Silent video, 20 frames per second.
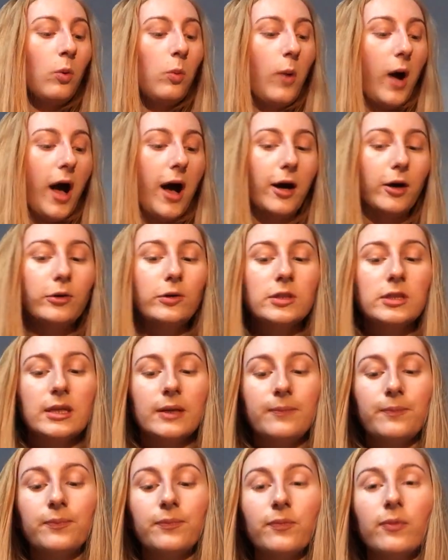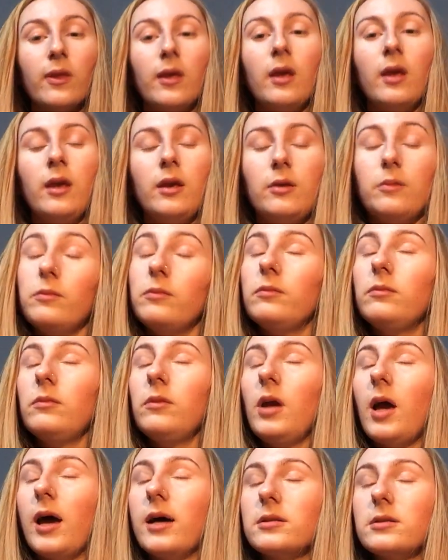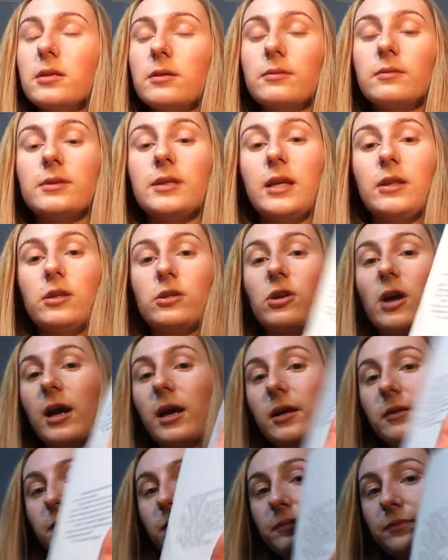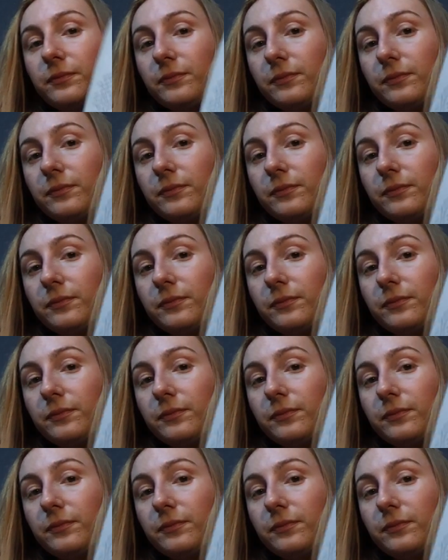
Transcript: world?" "Yes," said the dragon.